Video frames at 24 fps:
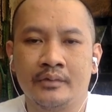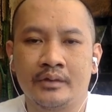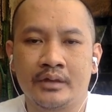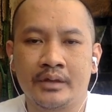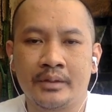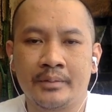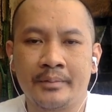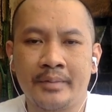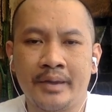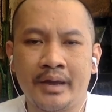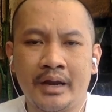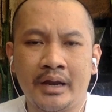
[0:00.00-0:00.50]

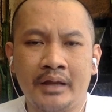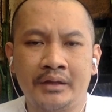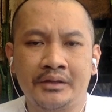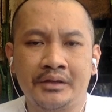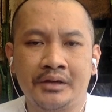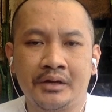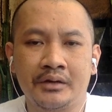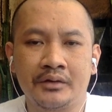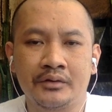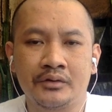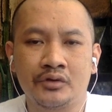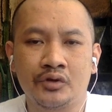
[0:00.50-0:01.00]
The
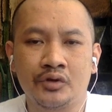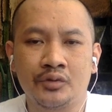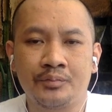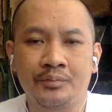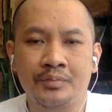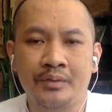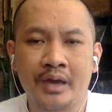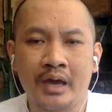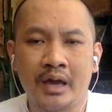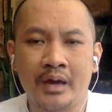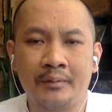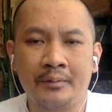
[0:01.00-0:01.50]
manager should
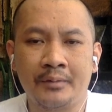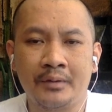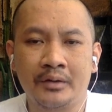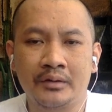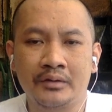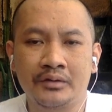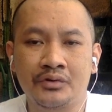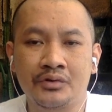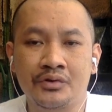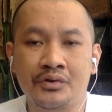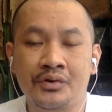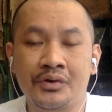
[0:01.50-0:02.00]
be able
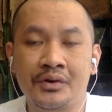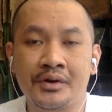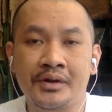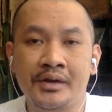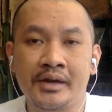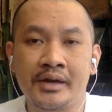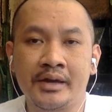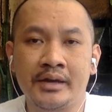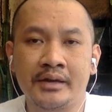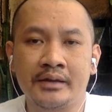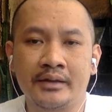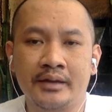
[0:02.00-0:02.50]
to
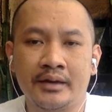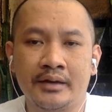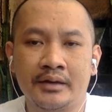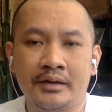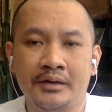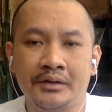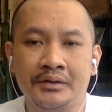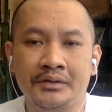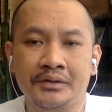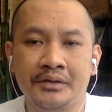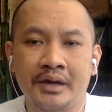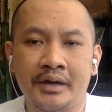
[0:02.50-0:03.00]
create a
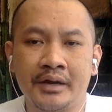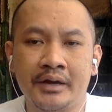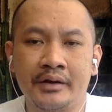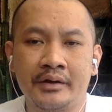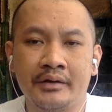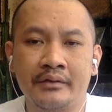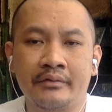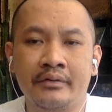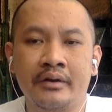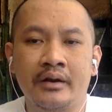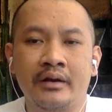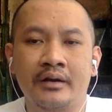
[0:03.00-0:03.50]

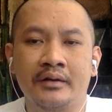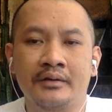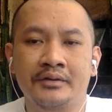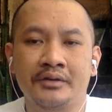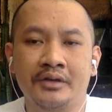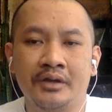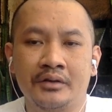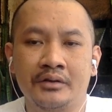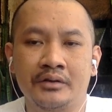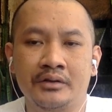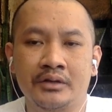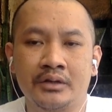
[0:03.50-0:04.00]
desired
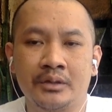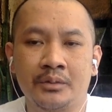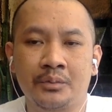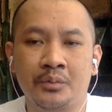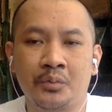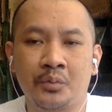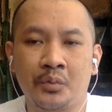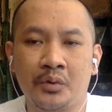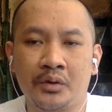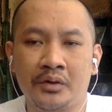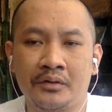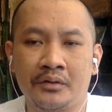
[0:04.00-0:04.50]
relationship
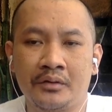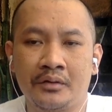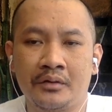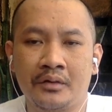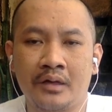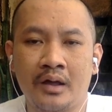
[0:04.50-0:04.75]
with